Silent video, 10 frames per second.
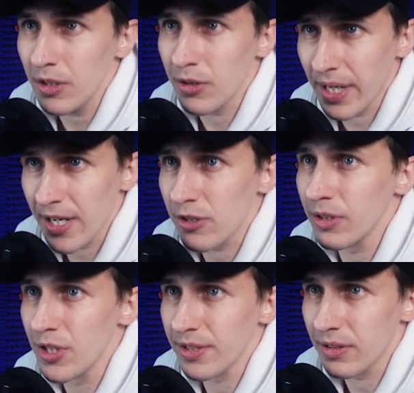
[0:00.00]
You can actually
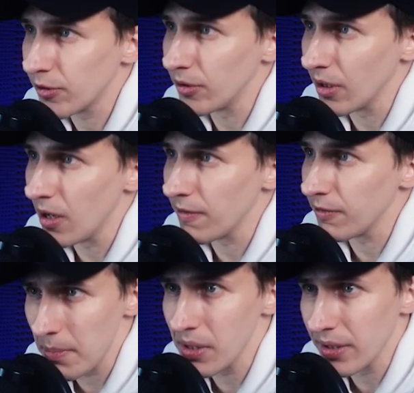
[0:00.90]
just turn off
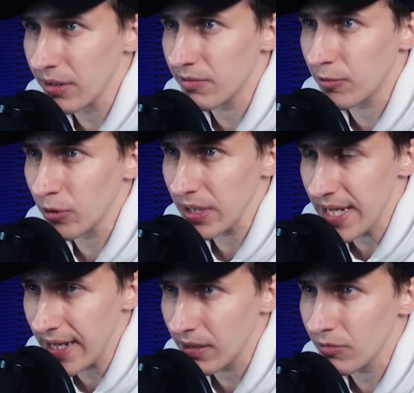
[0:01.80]
ability for
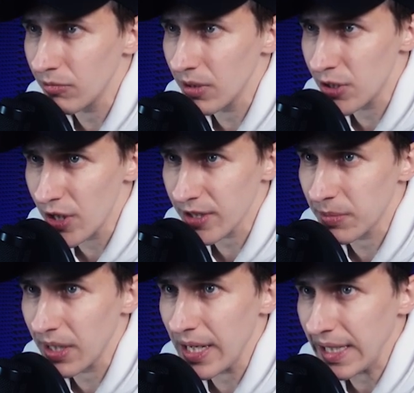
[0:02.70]
gain
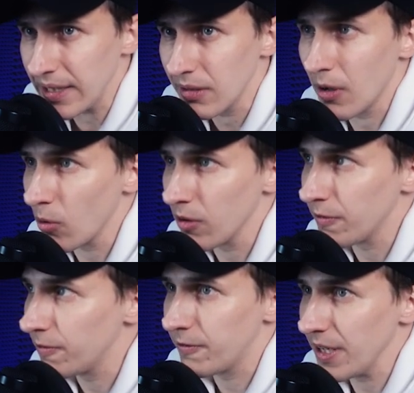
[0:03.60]
adjustment and all the
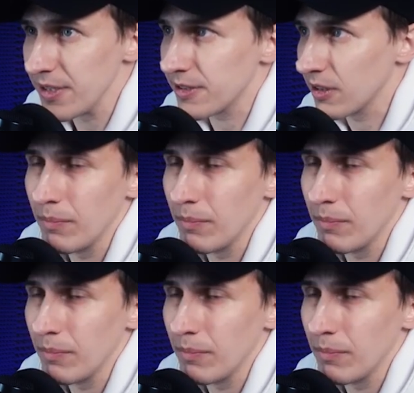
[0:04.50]
fades.